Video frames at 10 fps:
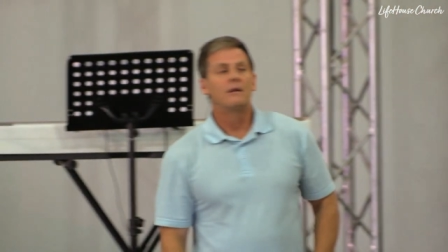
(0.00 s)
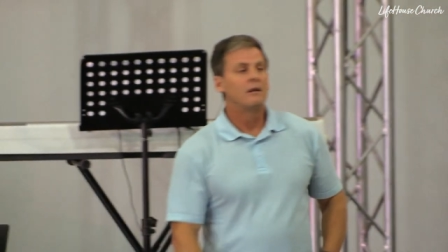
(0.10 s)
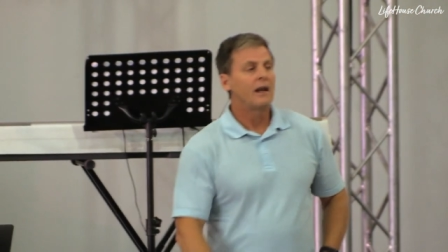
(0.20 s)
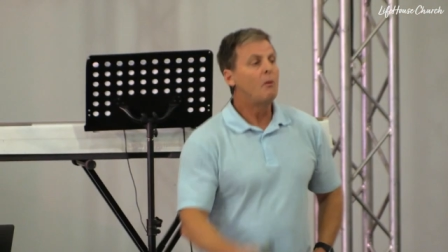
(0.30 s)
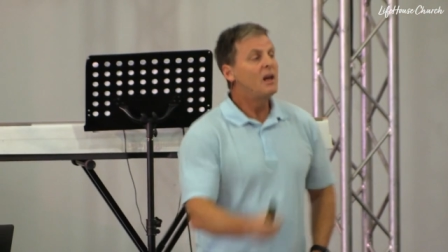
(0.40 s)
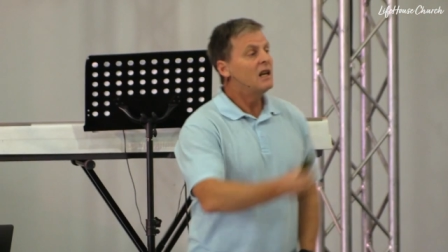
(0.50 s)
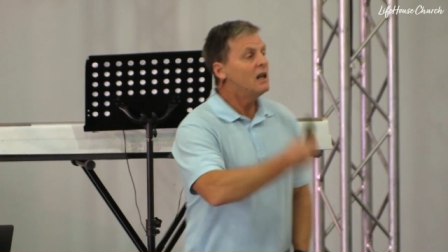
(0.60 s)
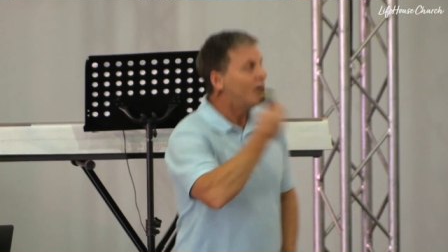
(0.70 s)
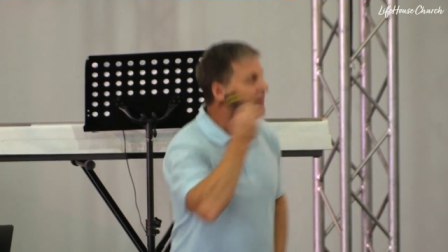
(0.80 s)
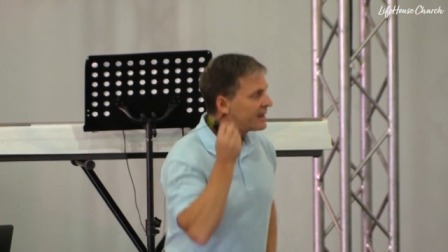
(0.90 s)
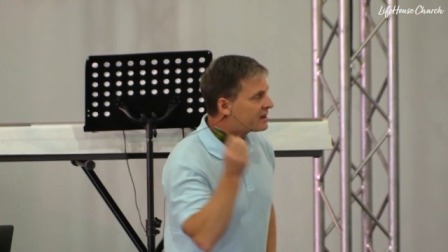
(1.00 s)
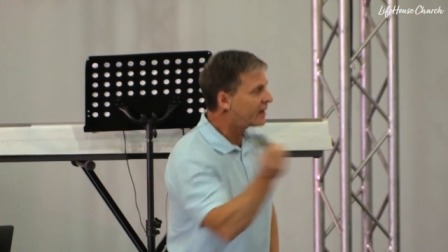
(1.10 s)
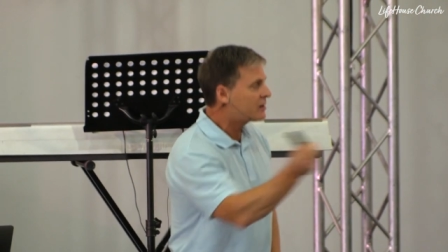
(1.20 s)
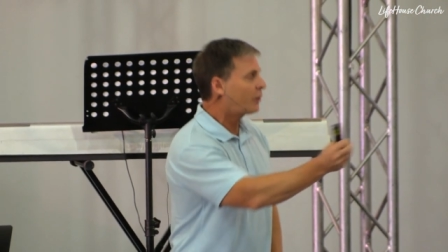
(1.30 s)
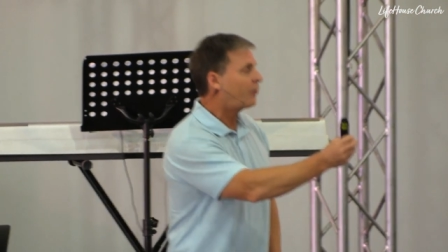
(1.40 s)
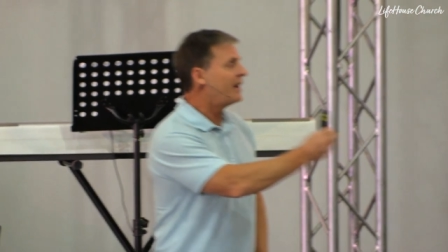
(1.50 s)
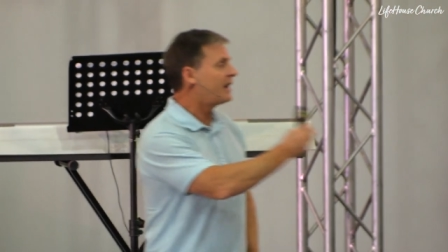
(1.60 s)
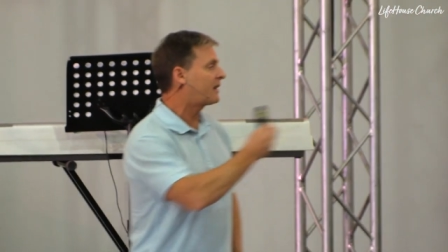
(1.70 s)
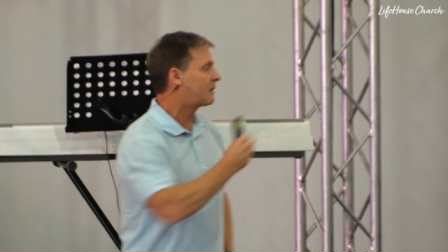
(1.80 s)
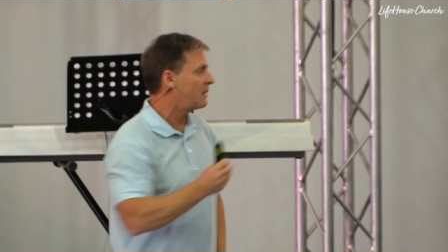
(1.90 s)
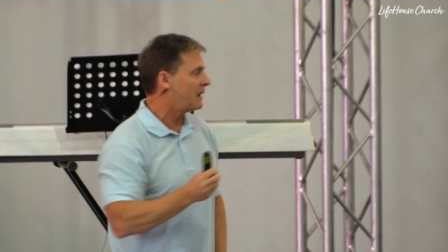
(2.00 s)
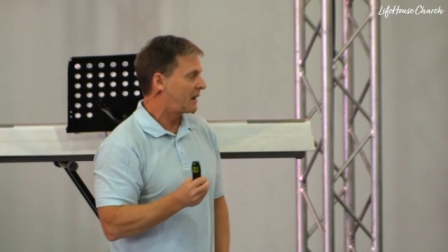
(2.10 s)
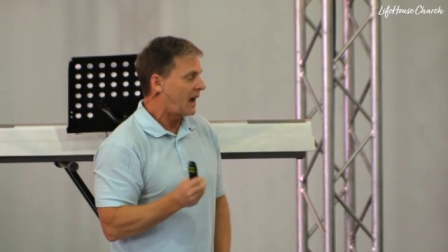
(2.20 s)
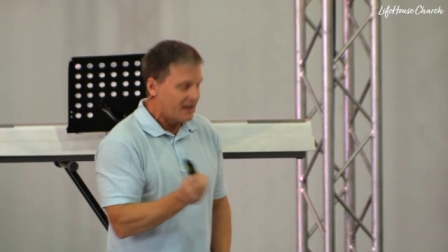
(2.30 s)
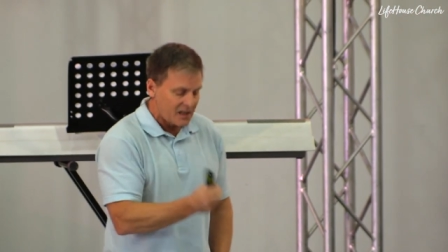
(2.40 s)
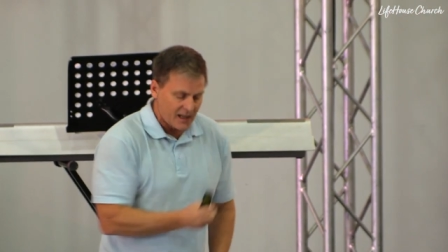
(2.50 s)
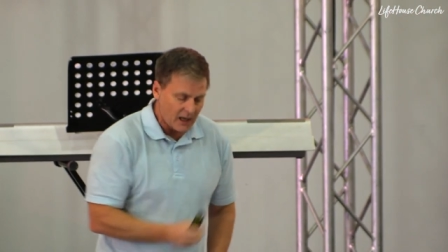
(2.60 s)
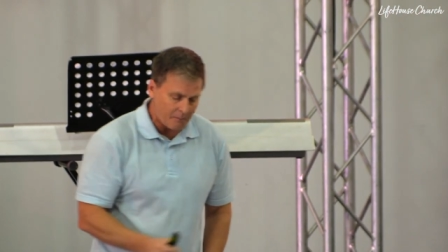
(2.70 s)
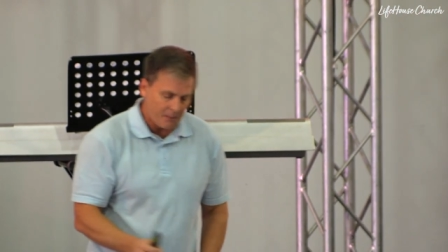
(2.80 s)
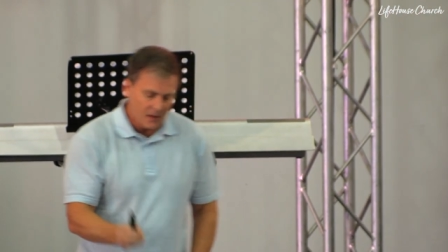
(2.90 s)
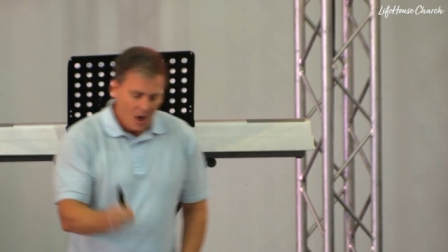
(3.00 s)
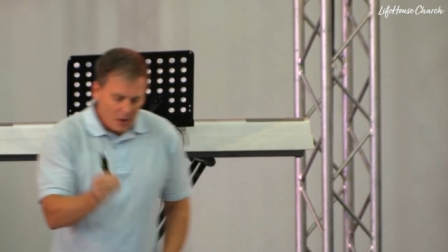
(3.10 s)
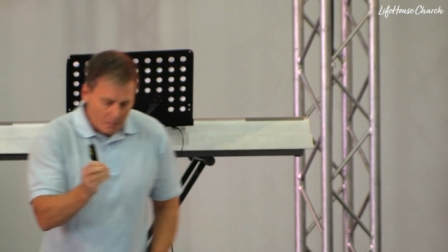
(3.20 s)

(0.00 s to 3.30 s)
And we live in that schizophrenic kind of setup. But the